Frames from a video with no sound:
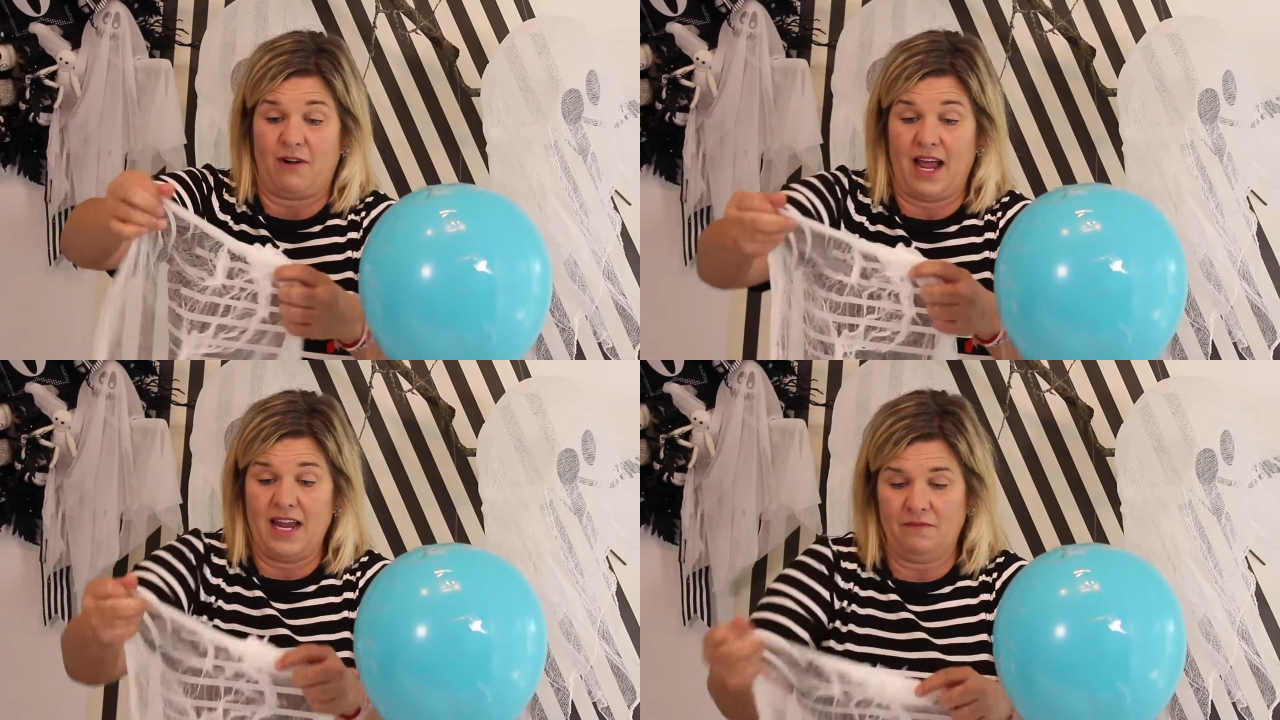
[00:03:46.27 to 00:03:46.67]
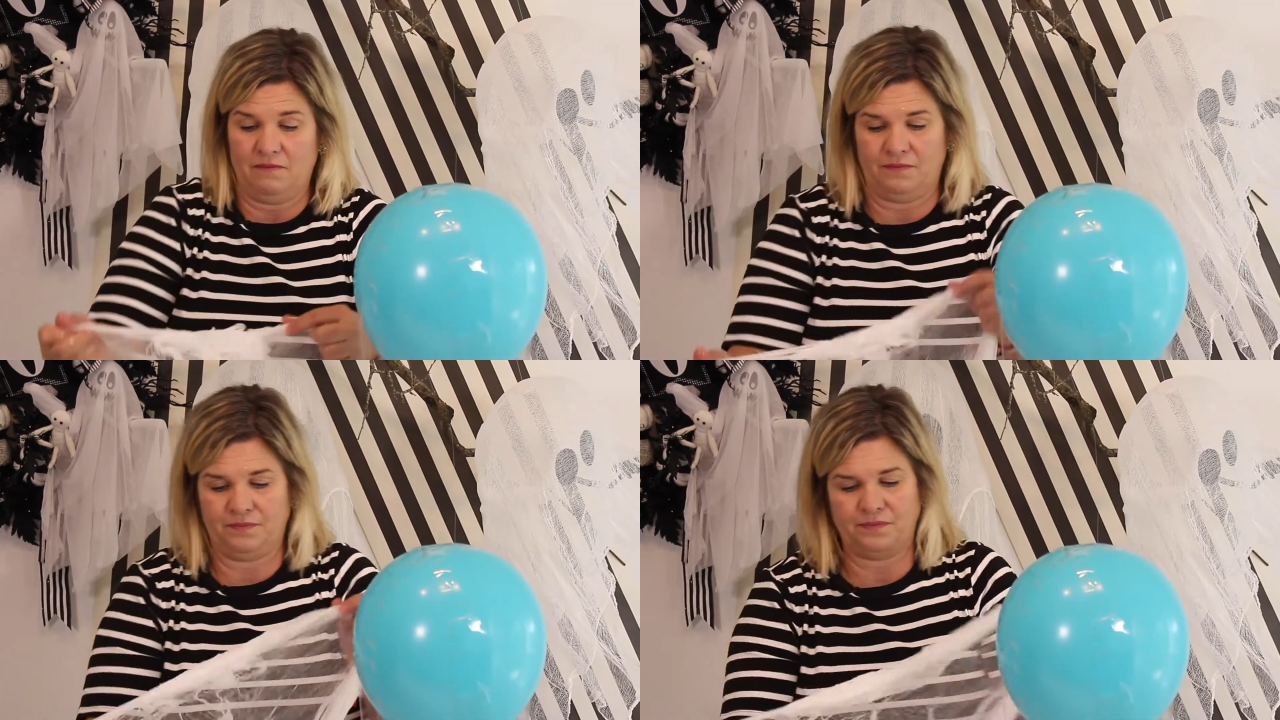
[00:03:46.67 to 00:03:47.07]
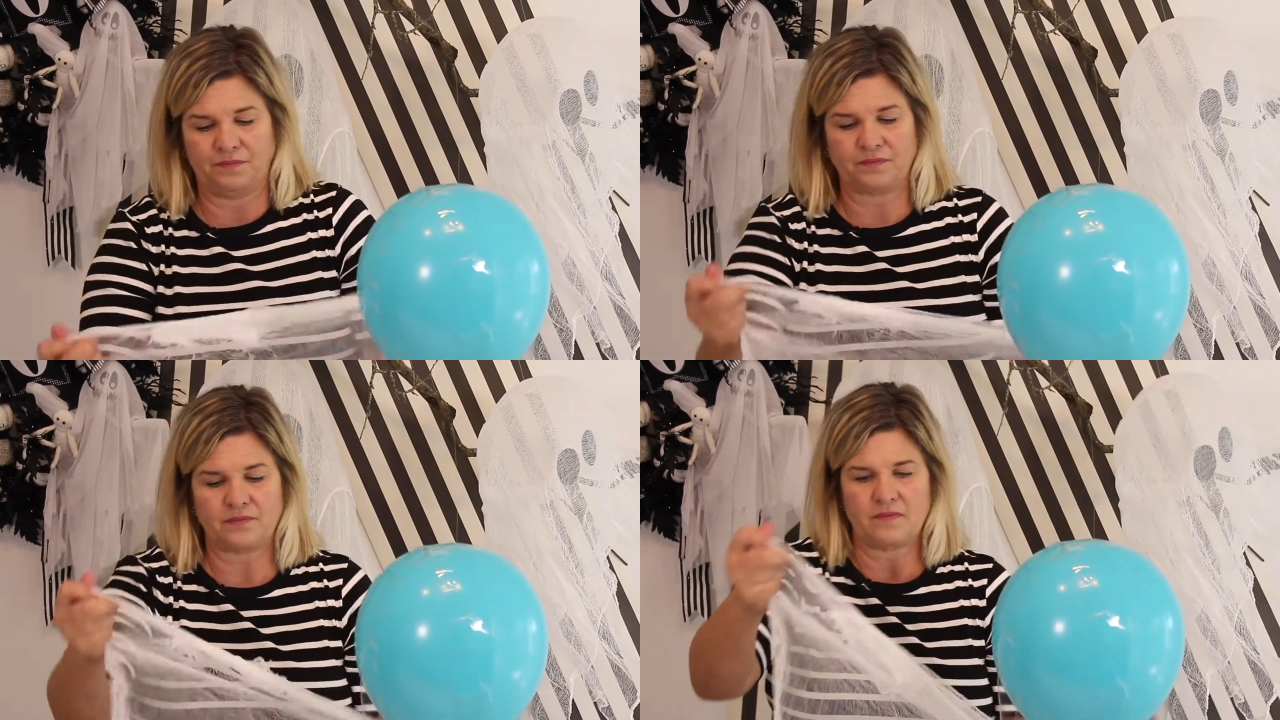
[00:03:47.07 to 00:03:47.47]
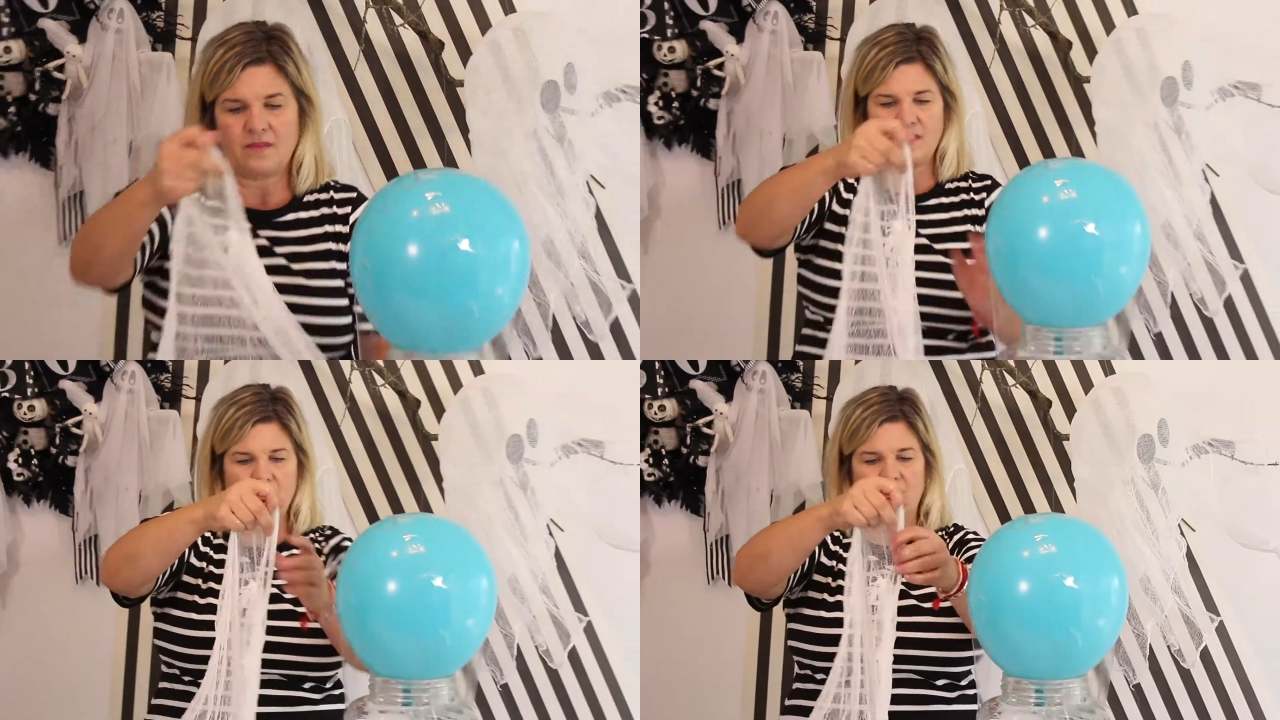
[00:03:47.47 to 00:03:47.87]
right?
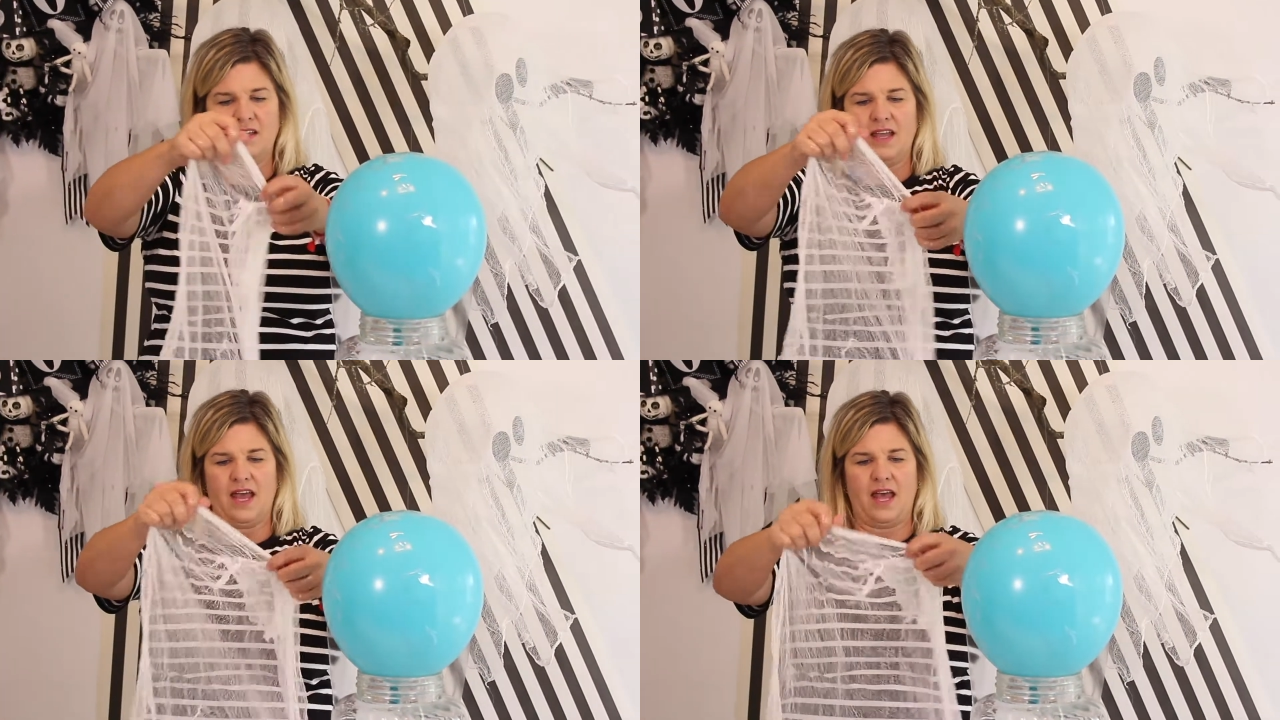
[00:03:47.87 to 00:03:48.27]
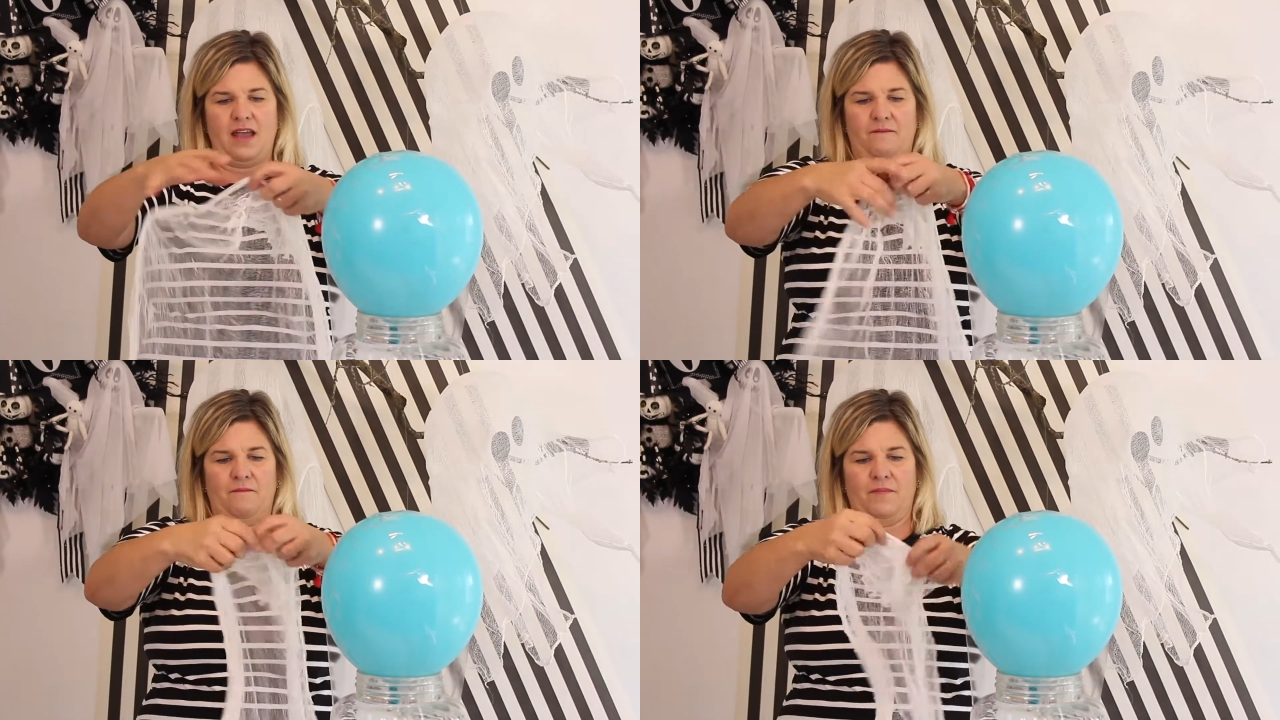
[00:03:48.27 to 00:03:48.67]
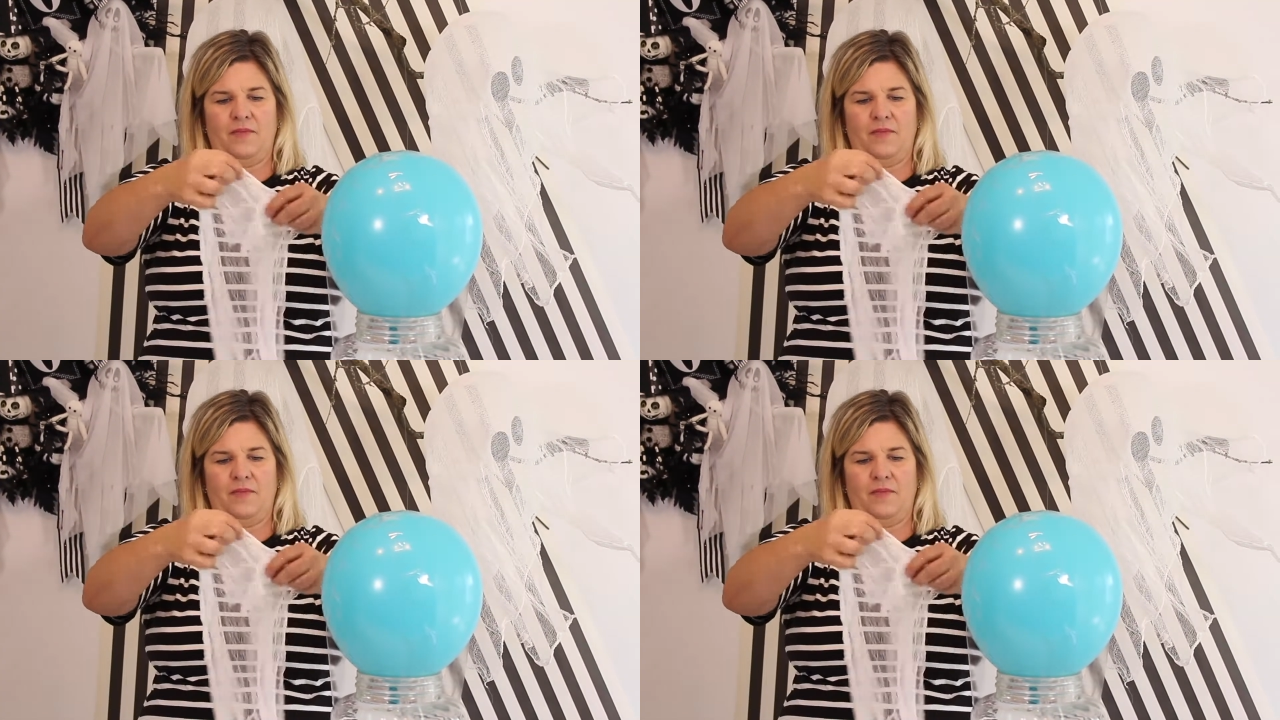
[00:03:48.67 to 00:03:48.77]
Okay,